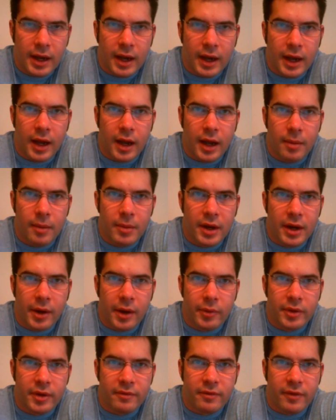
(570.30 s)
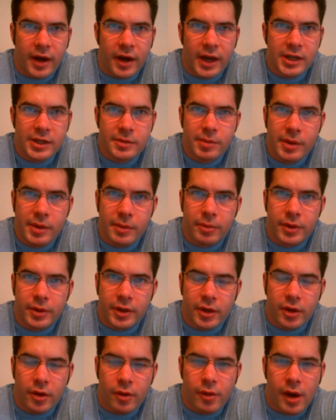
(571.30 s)
And I would advise people to
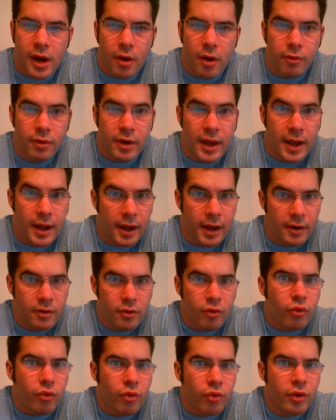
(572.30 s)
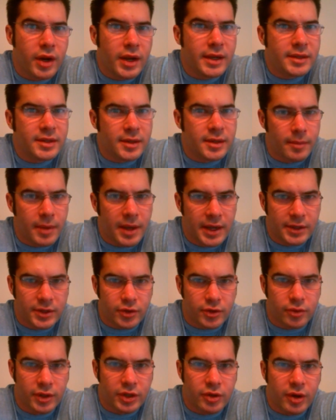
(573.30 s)
go out and read some
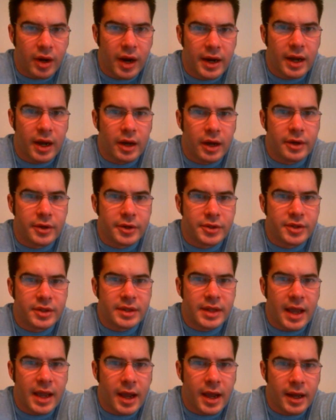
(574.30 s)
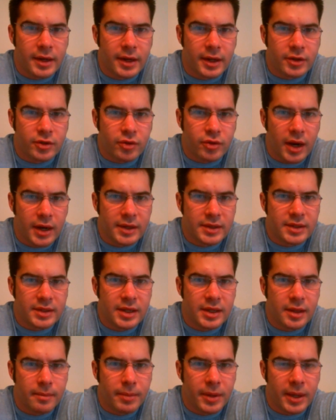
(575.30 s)
history, try to understand it, try to
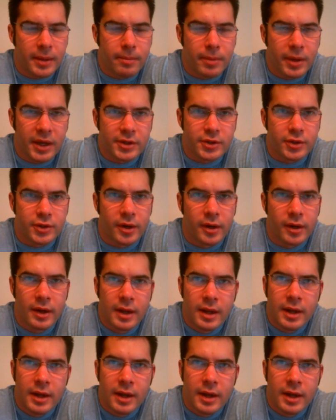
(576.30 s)
see the big picture.